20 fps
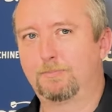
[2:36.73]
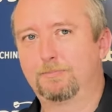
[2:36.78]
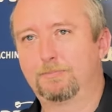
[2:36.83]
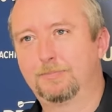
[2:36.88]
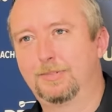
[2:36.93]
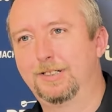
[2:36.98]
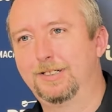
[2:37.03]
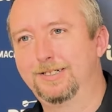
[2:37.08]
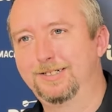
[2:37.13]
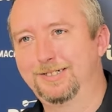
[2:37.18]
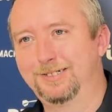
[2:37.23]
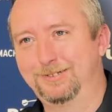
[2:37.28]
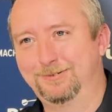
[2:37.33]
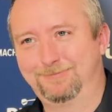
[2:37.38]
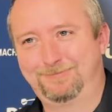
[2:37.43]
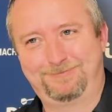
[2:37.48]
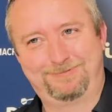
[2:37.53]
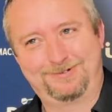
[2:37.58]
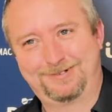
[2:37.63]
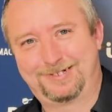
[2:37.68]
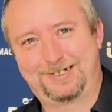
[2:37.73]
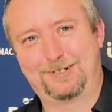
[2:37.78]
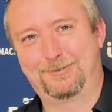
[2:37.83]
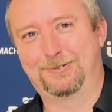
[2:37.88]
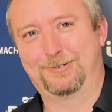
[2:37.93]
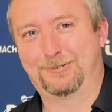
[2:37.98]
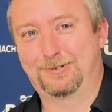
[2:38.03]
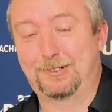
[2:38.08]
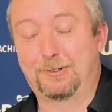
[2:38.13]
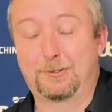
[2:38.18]
like, I
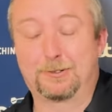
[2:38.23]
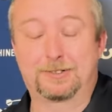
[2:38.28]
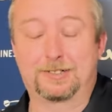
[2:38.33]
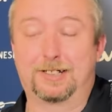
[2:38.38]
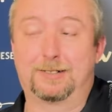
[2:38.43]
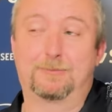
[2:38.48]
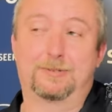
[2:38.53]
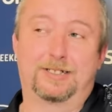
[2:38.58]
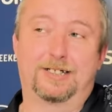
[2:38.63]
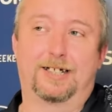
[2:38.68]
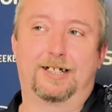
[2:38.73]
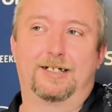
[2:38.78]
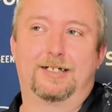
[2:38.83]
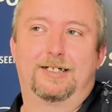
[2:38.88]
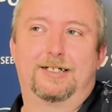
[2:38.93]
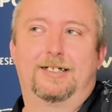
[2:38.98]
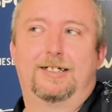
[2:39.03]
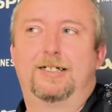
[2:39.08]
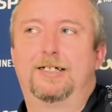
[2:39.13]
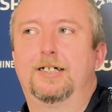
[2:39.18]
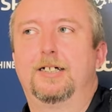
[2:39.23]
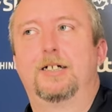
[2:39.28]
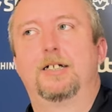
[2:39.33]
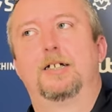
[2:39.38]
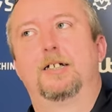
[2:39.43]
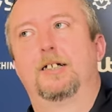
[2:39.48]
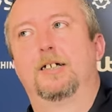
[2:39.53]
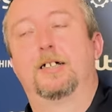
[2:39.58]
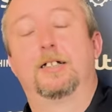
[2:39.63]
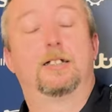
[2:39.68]
don't want to say, but yeah.
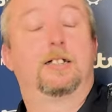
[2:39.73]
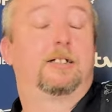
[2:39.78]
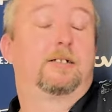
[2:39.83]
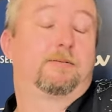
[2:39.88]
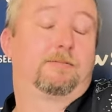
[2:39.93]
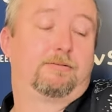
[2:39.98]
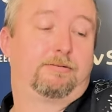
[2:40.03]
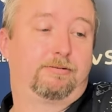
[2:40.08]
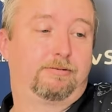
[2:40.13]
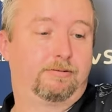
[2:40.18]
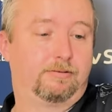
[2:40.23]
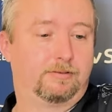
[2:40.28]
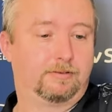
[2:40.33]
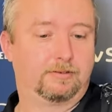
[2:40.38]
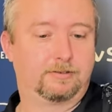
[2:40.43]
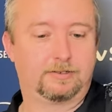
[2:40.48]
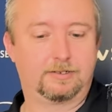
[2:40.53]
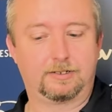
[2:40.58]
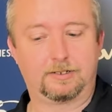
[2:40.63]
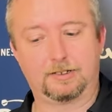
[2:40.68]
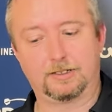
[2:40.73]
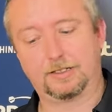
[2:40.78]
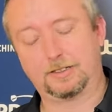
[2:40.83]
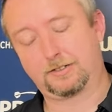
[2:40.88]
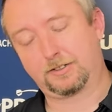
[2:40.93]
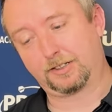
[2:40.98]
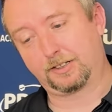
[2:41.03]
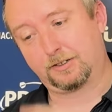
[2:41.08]
And then literally